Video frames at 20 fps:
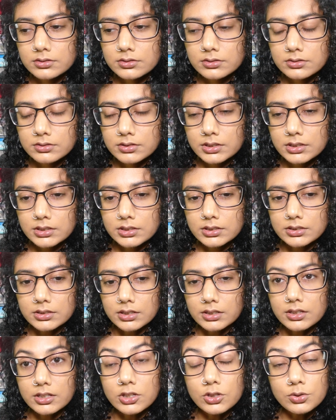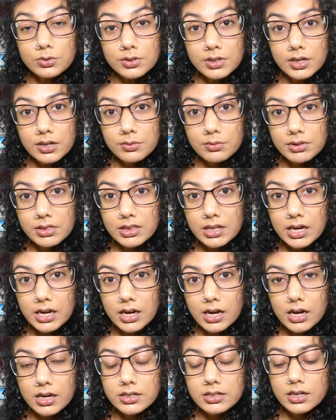what is it, the union with
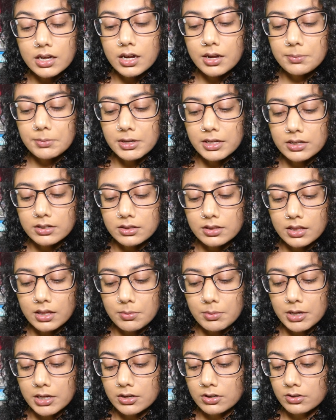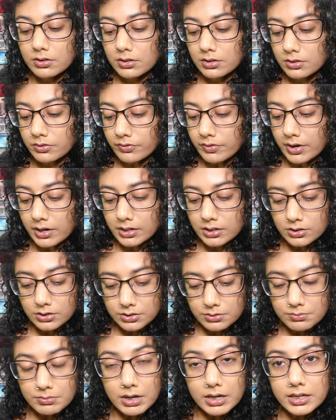that. I mean, they make very good
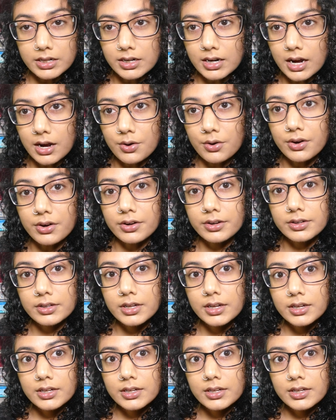money an hour.